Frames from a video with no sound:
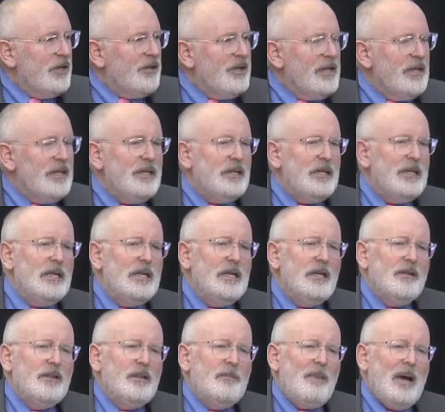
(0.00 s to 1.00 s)
I think
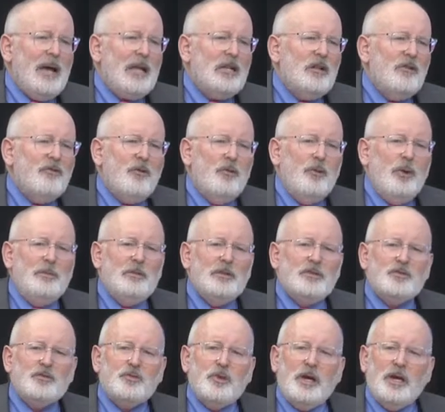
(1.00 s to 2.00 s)
the battle for
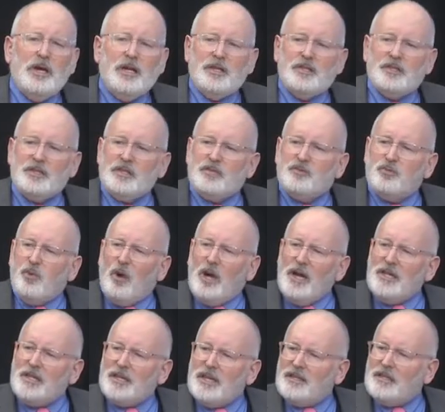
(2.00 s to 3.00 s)
women's rights is
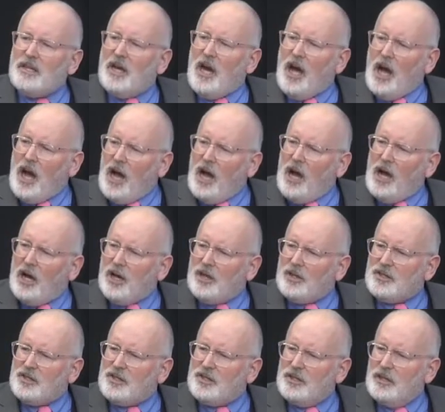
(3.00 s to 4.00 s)
right at the
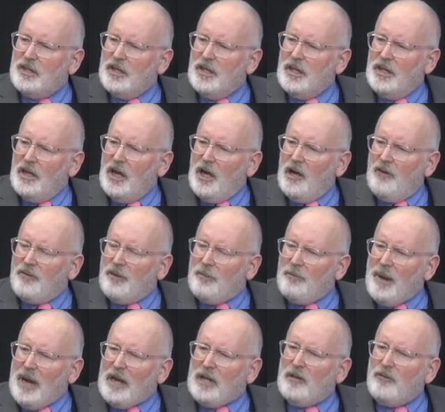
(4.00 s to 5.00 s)
heart of the
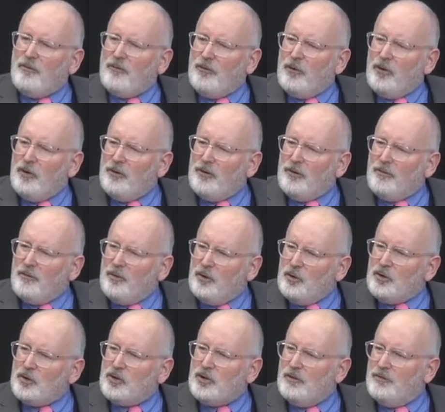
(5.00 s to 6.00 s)
battle for the
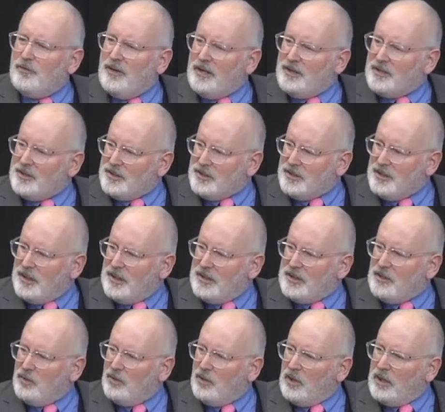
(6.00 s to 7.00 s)
future of our
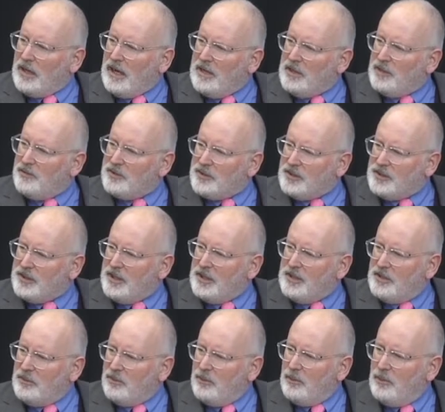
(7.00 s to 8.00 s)
society, what kind of
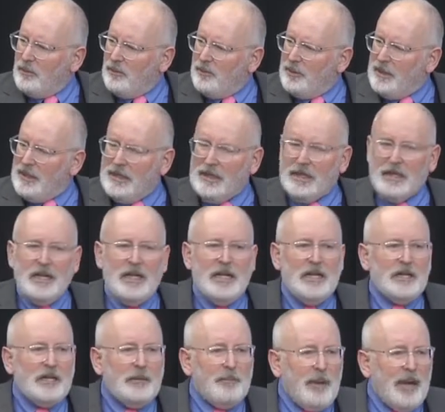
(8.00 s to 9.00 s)
society we will be.
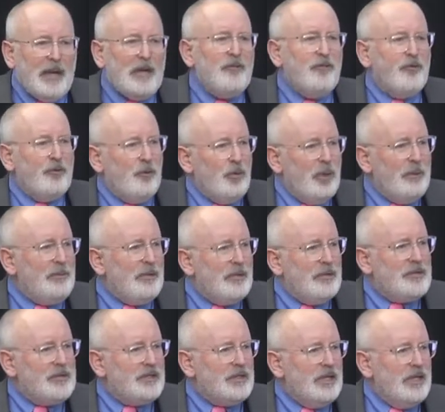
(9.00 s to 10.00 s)
The battle for
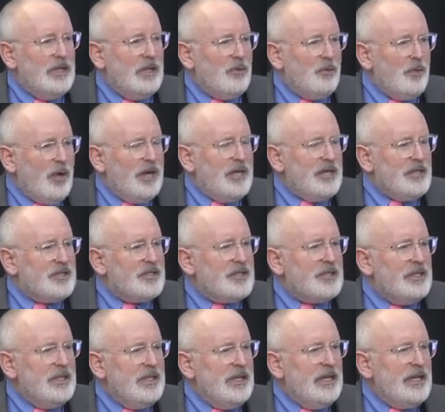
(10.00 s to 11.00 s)
women's
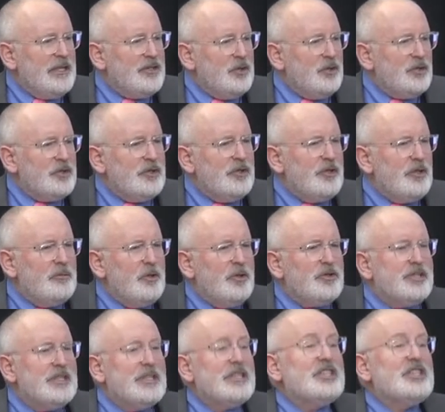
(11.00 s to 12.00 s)
rights is also the
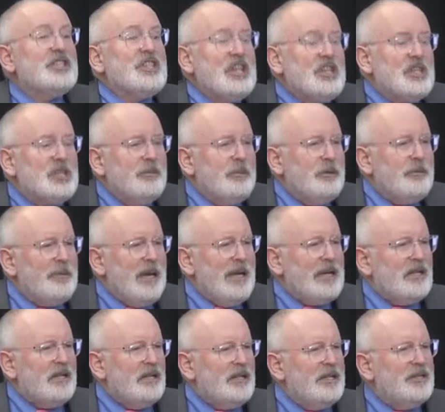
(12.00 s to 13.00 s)
most accessible
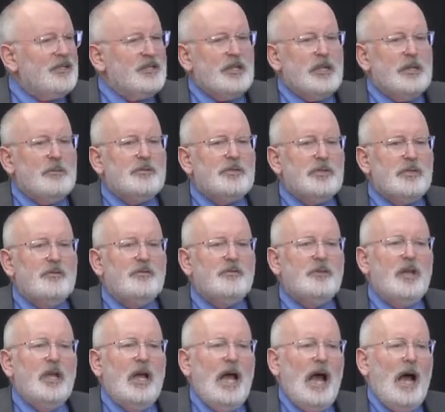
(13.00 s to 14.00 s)
battle in terms of
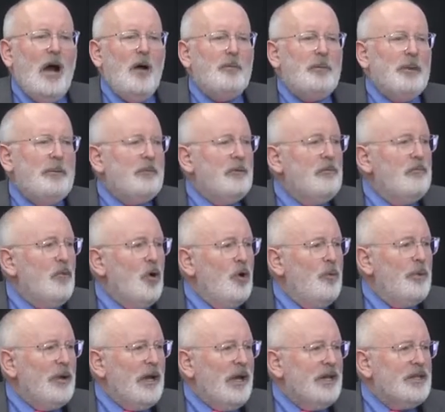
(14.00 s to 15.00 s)
how people
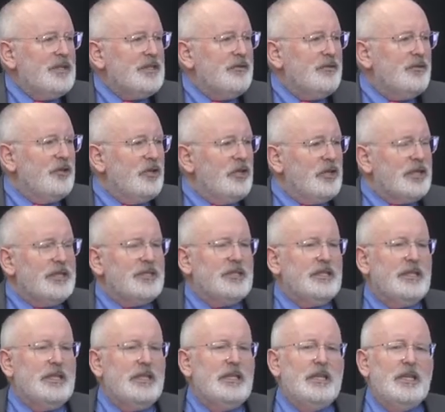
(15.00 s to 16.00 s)
mobilize. If you look at
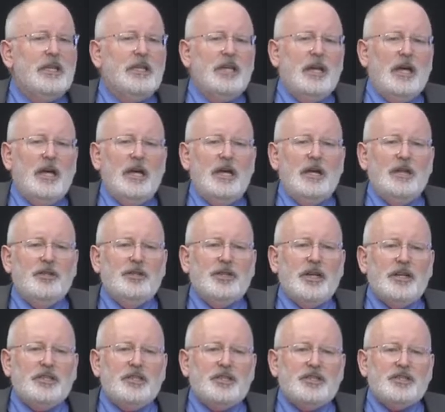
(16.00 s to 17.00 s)
the
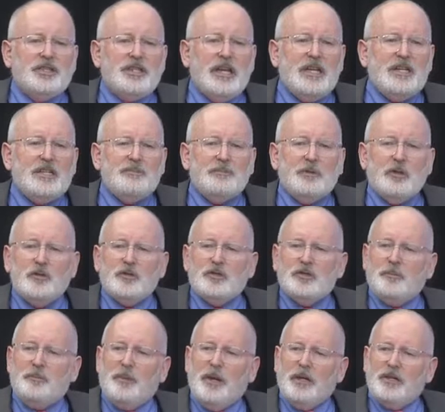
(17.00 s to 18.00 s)
United States, but
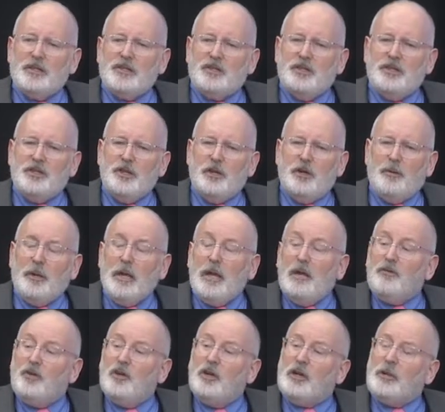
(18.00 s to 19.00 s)
also parts in Europe,
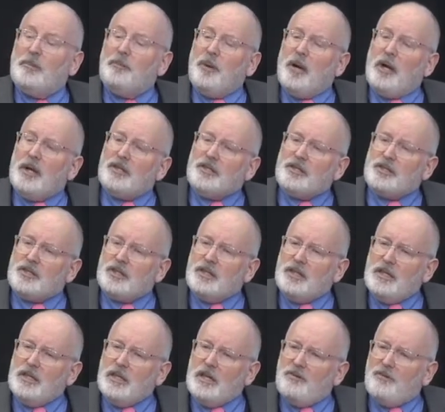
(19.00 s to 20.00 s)
if you look at parts
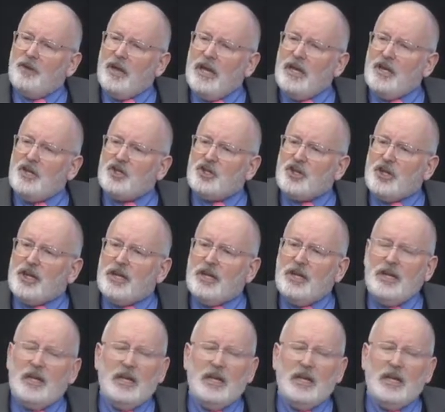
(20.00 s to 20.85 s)
of Asia,